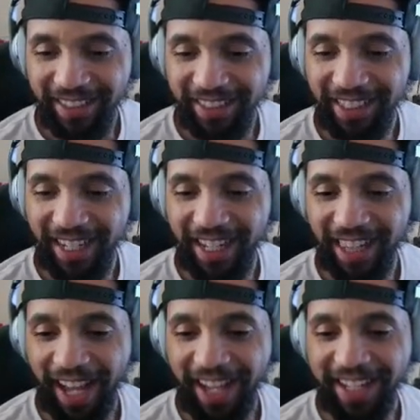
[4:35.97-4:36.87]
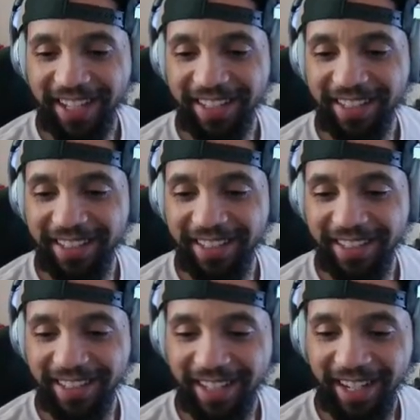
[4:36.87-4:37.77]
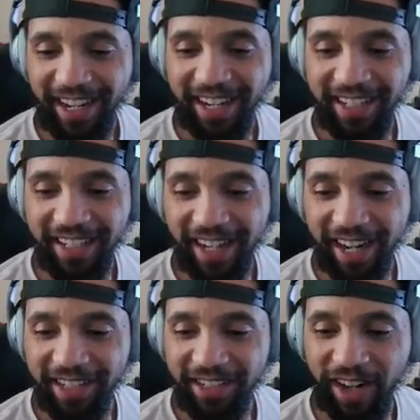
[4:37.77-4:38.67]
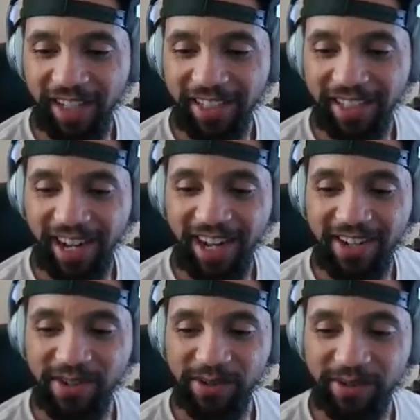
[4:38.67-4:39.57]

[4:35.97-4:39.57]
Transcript: Yeah, that ended kind of drastic. Oh.